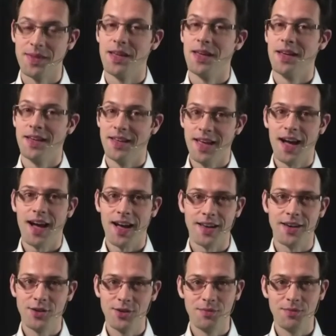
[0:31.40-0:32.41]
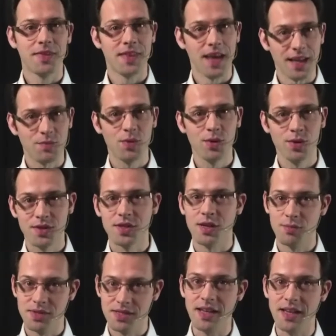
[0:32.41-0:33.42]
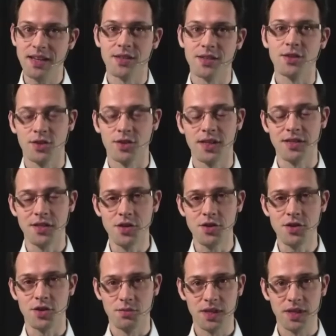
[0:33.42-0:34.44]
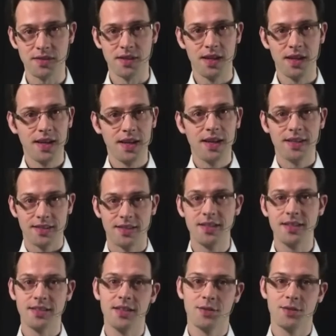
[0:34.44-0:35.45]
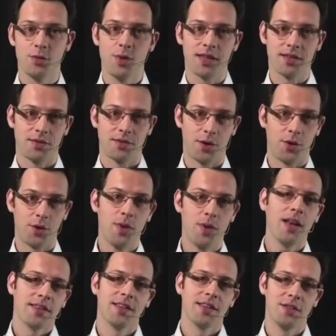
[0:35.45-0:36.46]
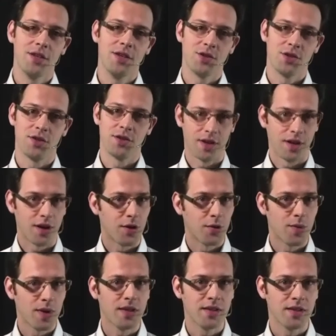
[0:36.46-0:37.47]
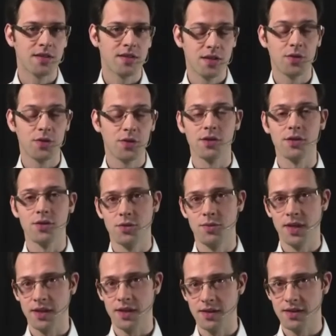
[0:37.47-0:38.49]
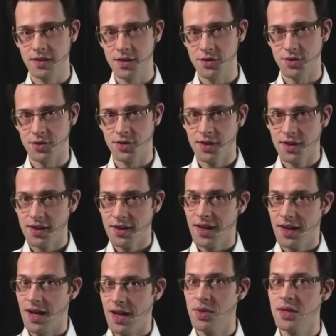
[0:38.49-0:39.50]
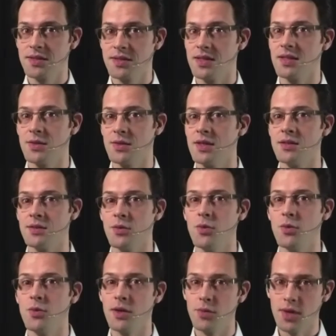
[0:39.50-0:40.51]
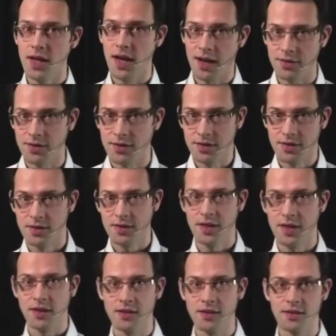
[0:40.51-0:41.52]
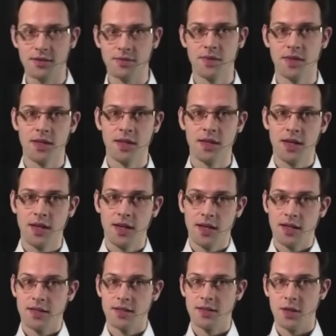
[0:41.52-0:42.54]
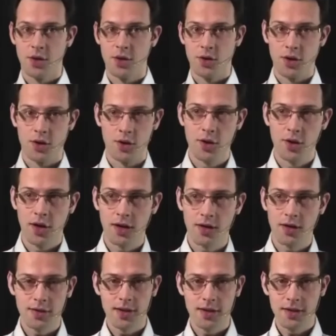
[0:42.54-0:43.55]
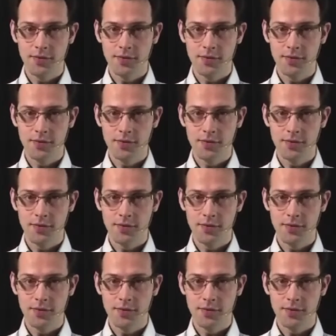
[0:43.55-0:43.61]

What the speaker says: Yeah, I know, that puts some stakes on your decision, but this is what a real decision, or when it is difficult to make a decision, appears. It is when we have stakes. So look closely.